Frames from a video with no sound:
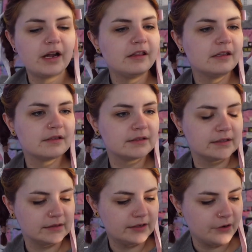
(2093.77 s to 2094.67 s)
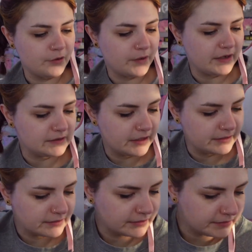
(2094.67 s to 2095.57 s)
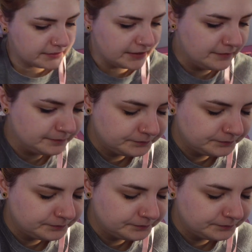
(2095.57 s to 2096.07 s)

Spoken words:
I think this is an okay size. Let's see.